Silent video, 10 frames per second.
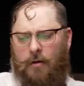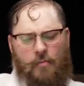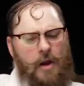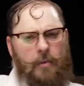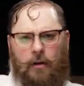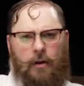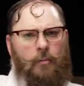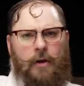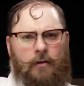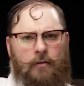Maybe a
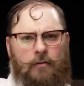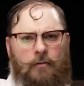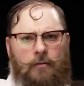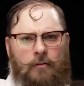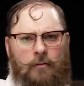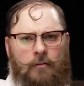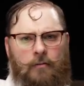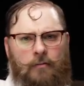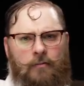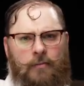little bit.
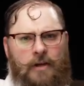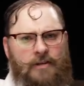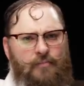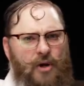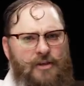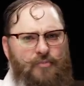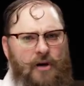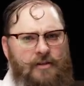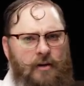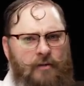But he's the
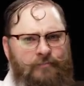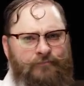prez, you know?